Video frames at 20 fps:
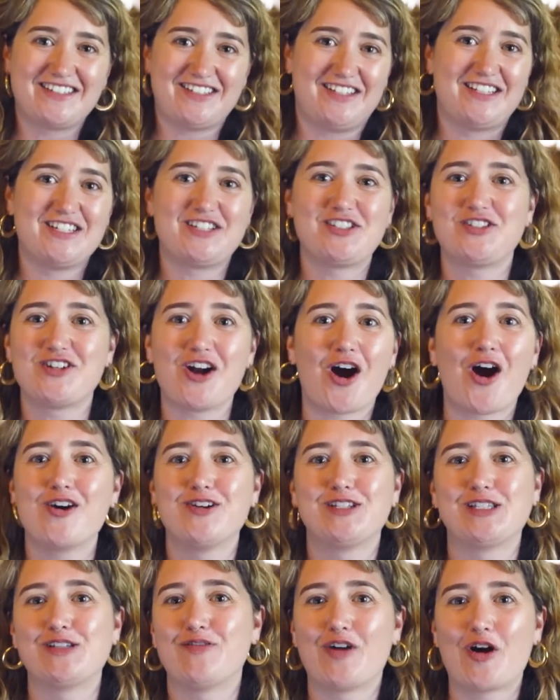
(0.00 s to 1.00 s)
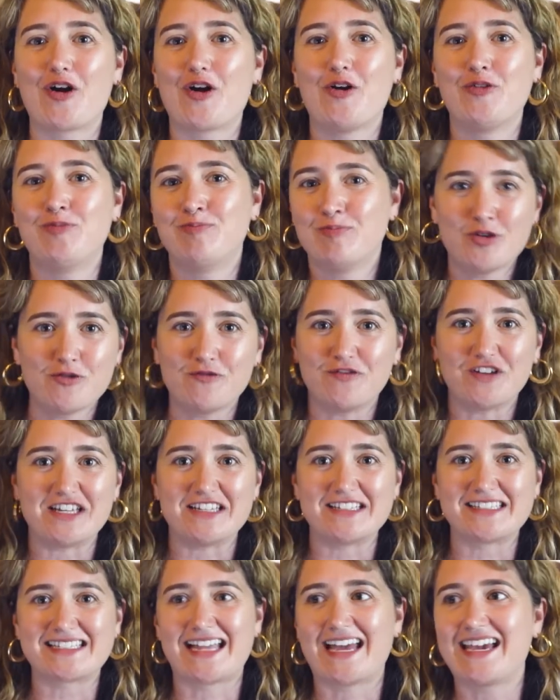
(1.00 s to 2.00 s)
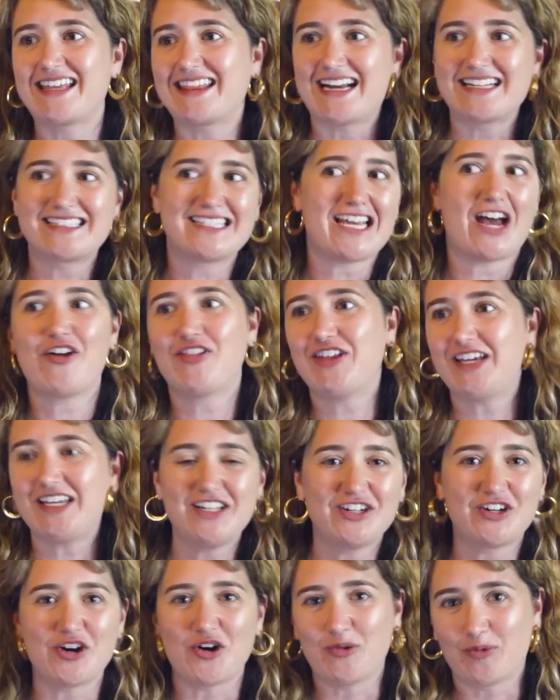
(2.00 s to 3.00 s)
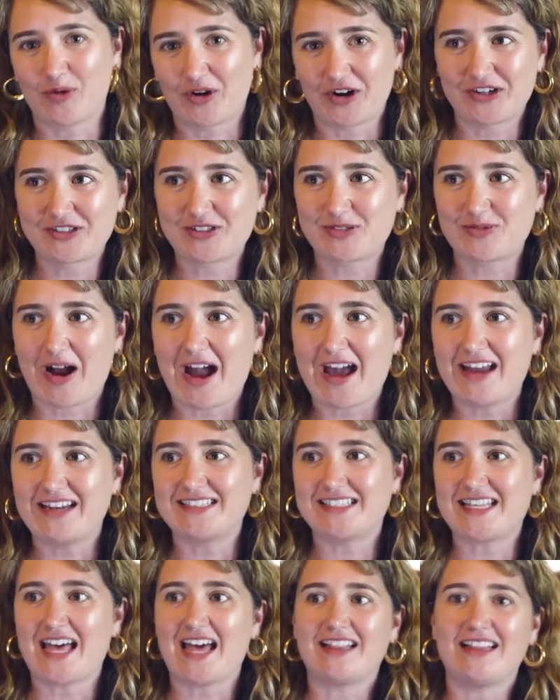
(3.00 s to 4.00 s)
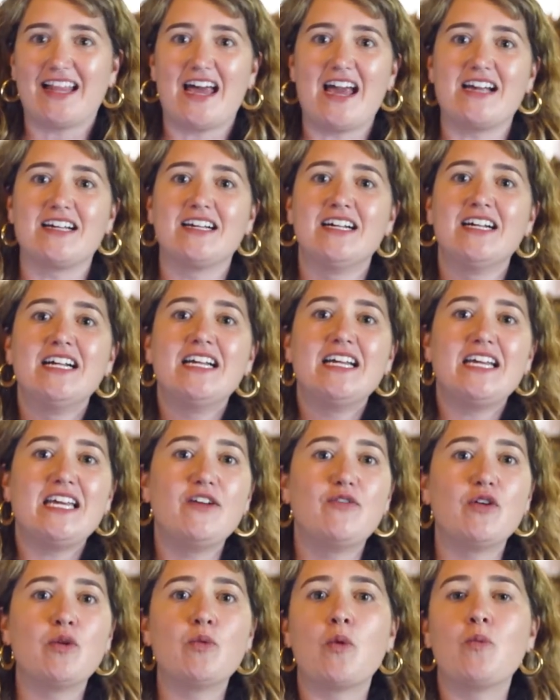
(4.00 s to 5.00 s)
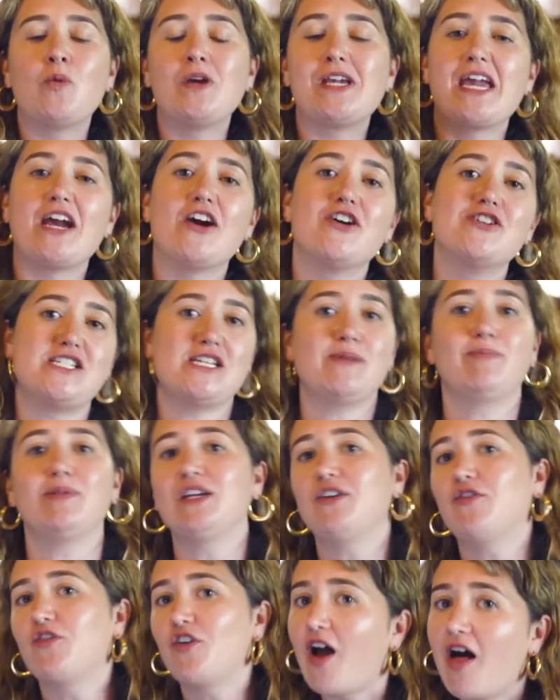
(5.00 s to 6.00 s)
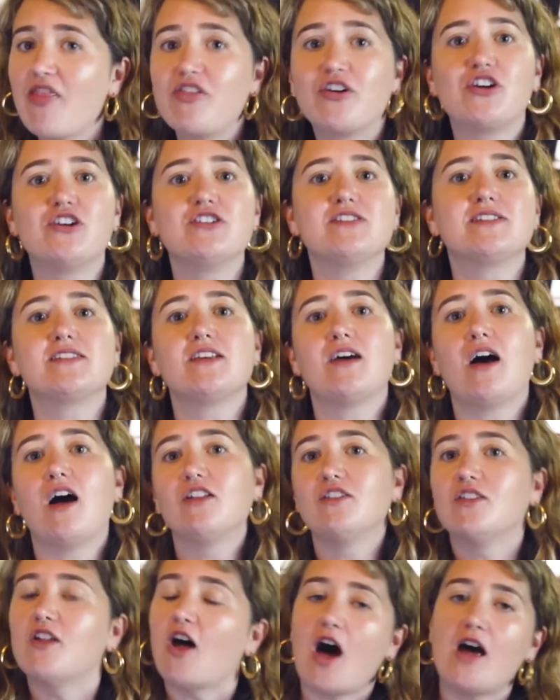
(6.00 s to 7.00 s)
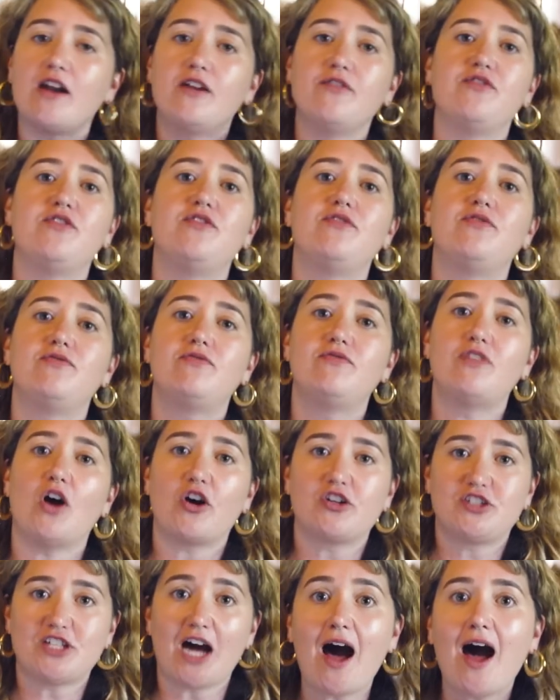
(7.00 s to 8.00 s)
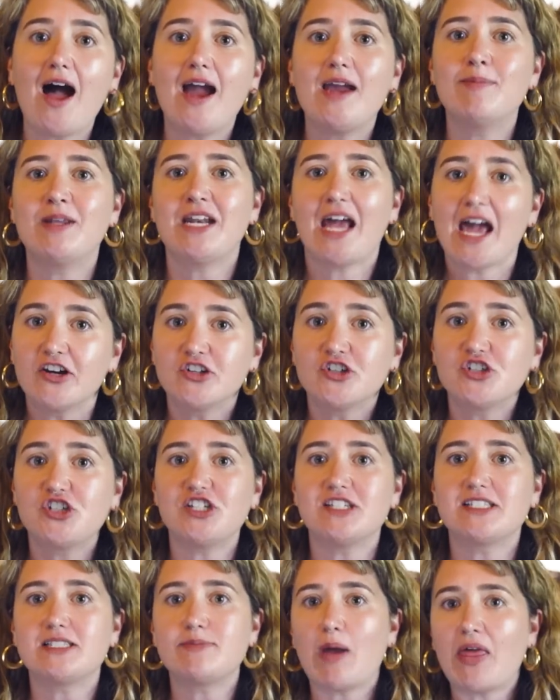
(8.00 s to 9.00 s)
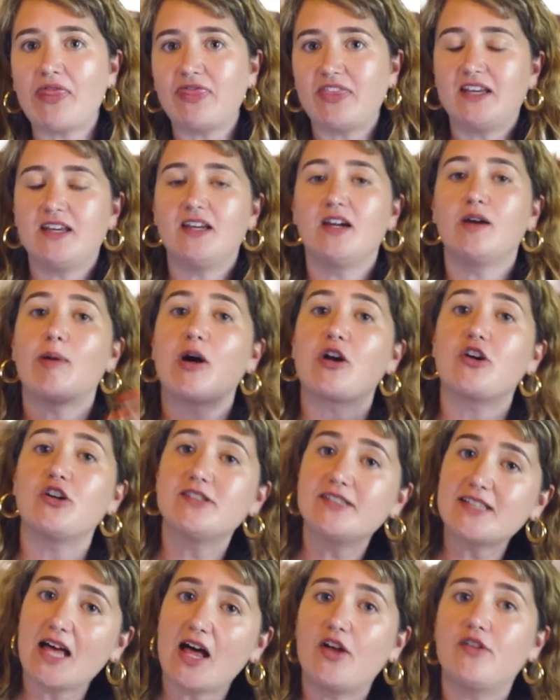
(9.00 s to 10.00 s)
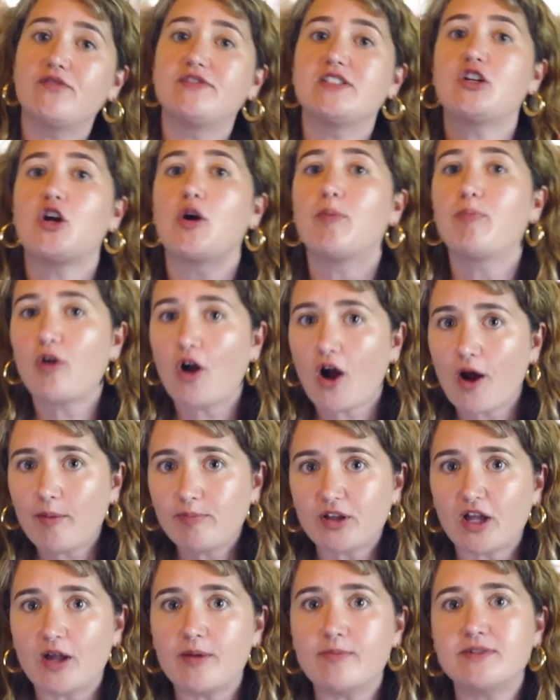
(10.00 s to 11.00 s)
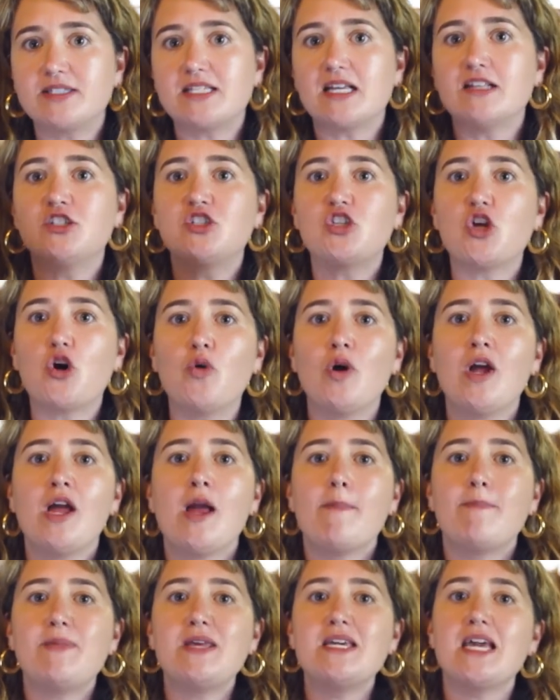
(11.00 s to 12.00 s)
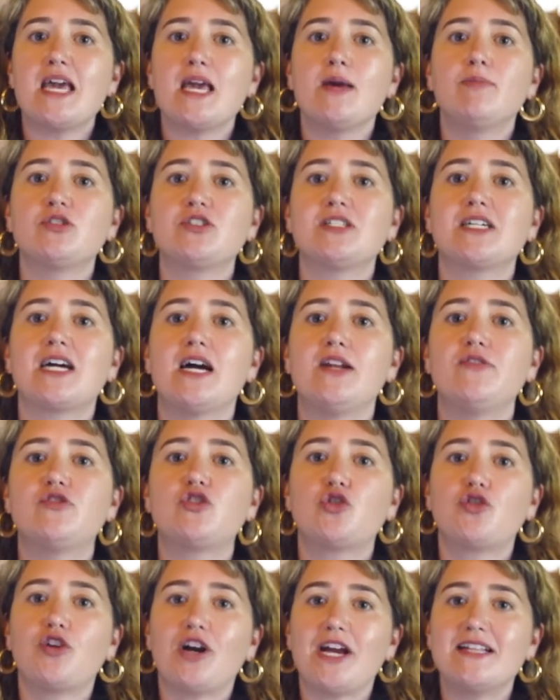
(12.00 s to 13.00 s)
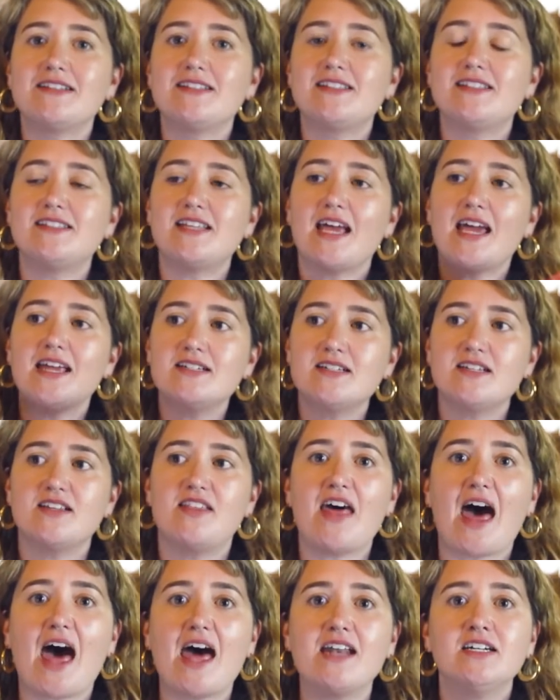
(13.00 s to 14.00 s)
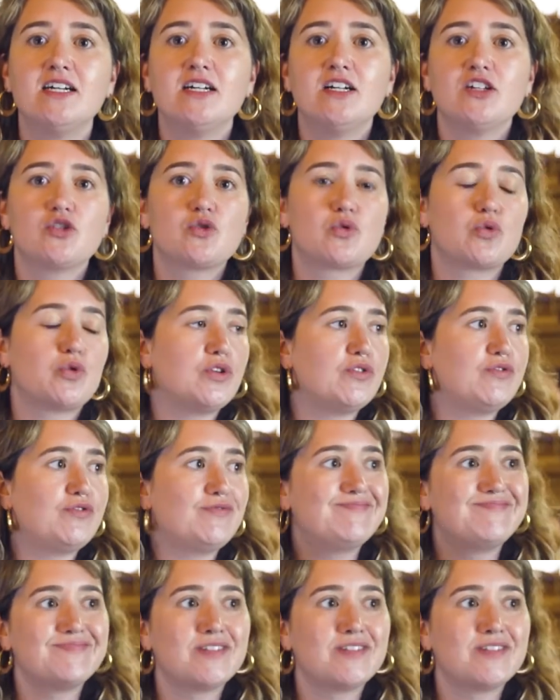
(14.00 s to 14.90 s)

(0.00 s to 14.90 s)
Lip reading: the stars of our own movies. Like, that's how the ego works, right? Is that, like, even when we care deeply for others, a lot of our time and energy is spent thinking about ourselves and our problems. And so being able to kind of transcend that sort of